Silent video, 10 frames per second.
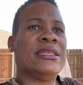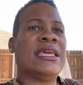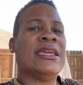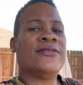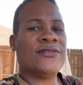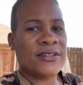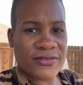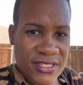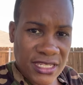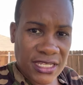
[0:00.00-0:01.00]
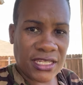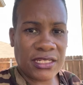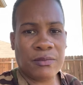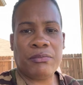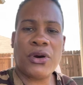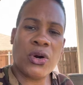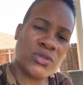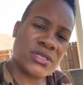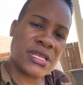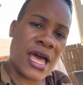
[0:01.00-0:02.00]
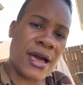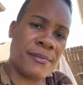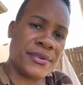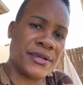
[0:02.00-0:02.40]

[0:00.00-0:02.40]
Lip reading: Day 15 post-op